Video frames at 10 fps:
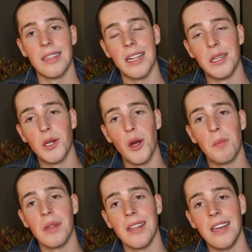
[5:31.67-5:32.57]
that
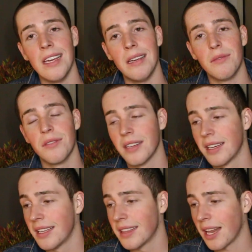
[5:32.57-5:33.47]
don't believe
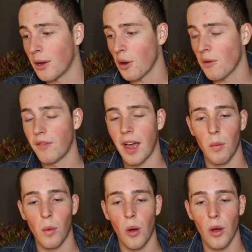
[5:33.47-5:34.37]
that no
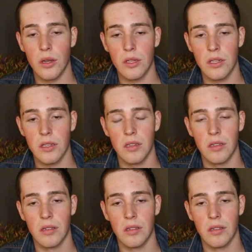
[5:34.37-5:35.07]
fat works,